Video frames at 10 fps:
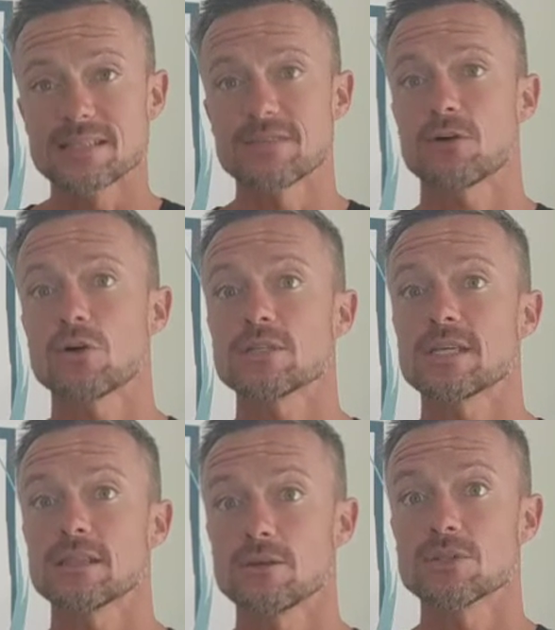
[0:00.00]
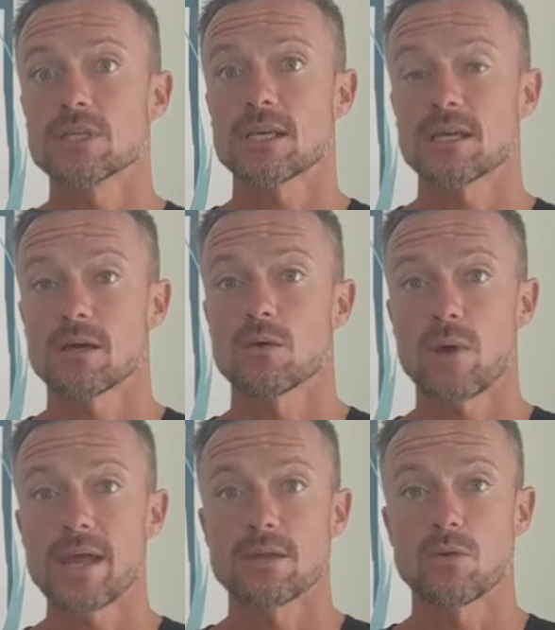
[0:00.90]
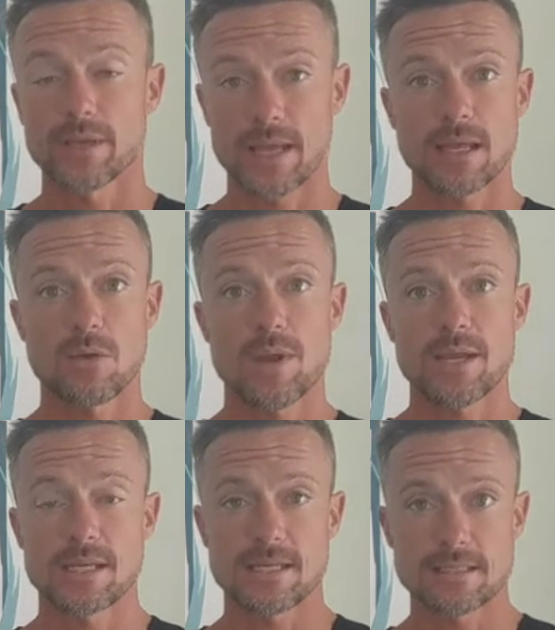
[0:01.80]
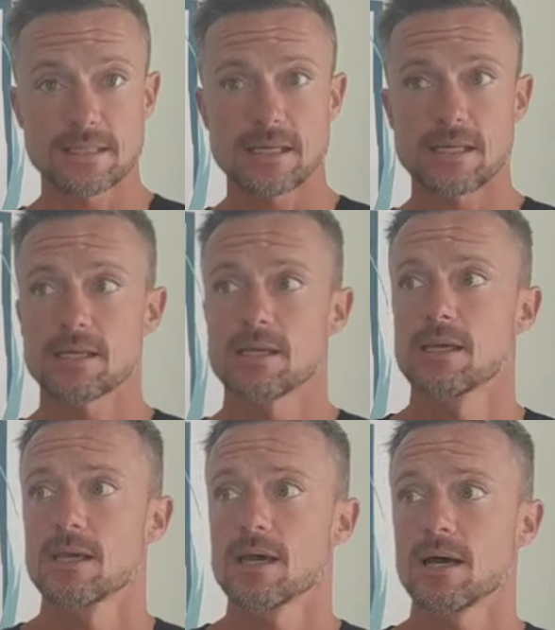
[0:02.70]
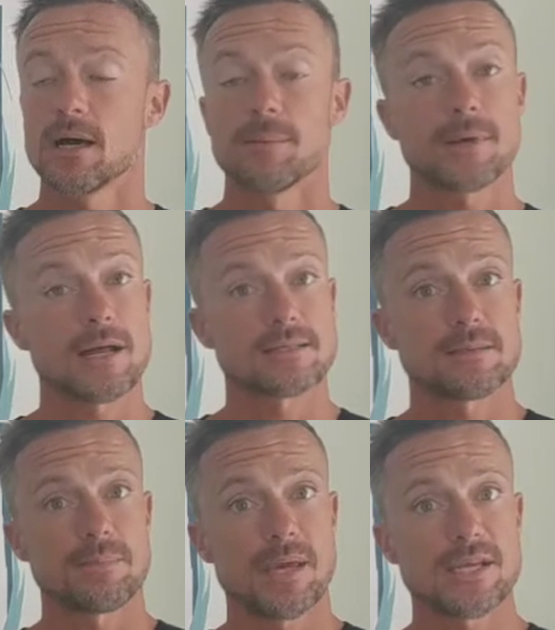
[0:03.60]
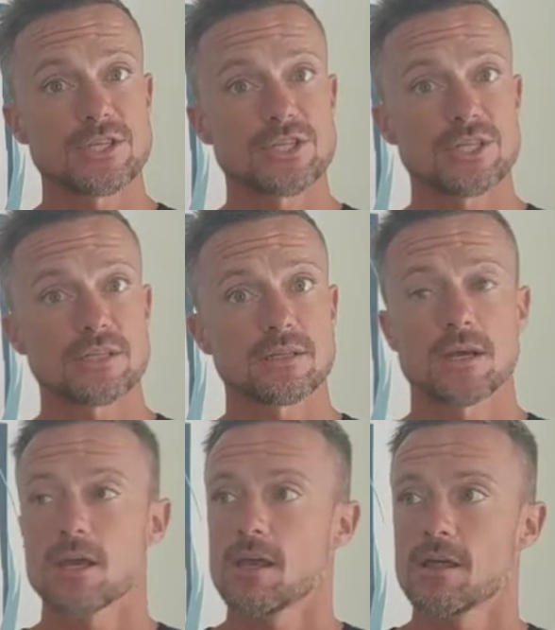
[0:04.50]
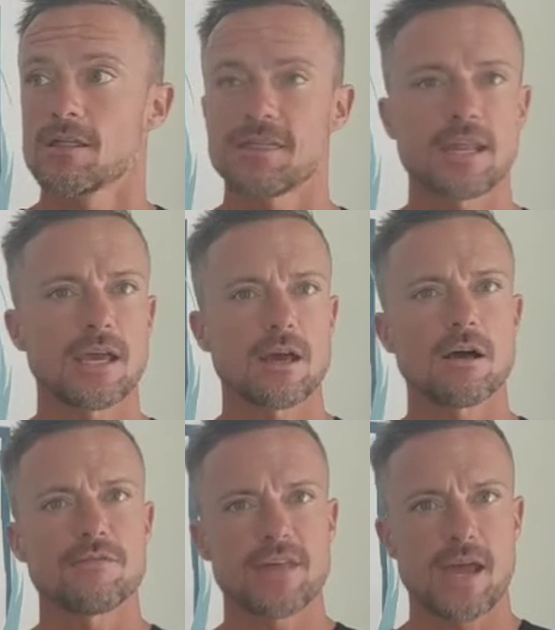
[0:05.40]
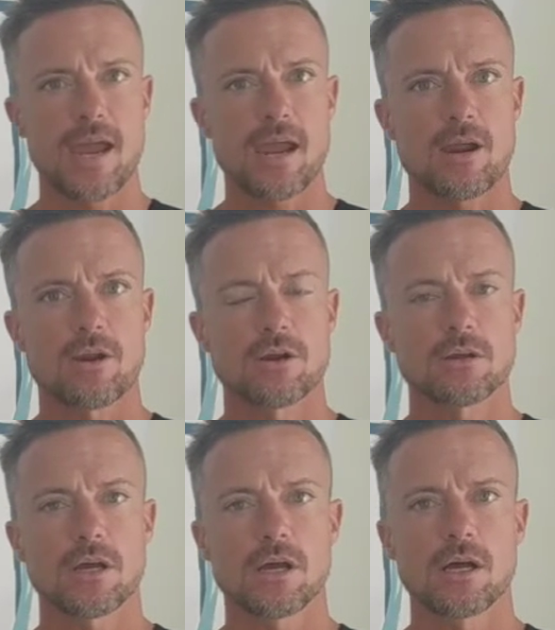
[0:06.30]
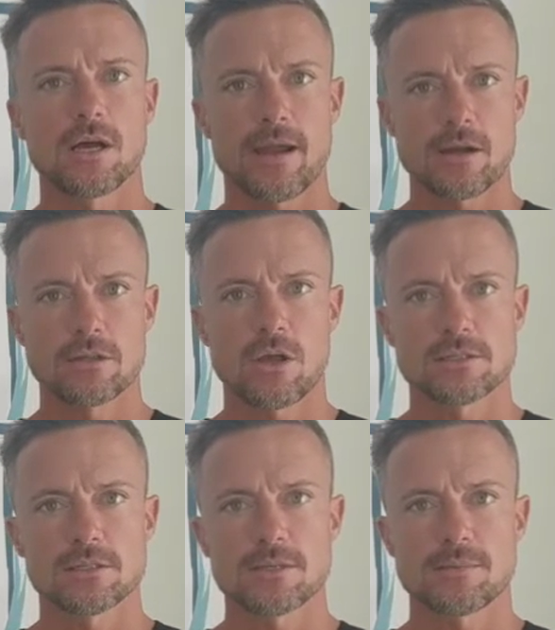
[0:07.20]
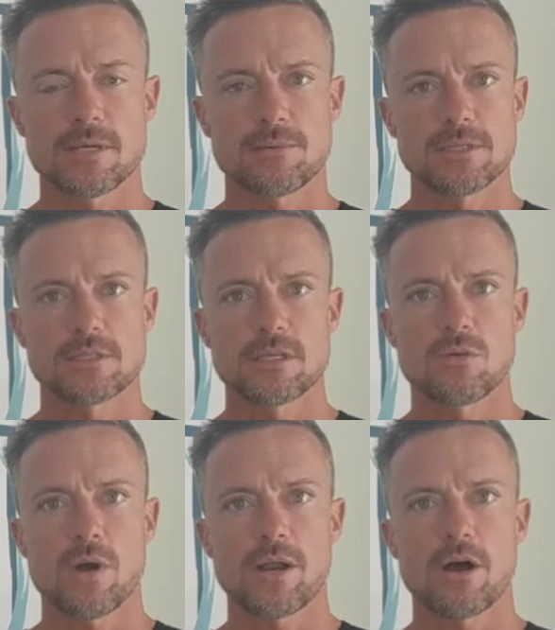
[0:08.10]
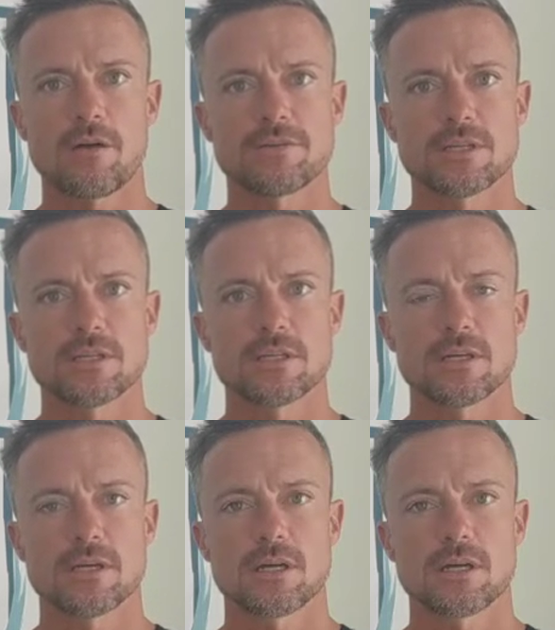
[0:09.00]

Difficulty losing weight or gaining weight easily, constipation, thinning of the hair. Hair loss is something that we see quite often,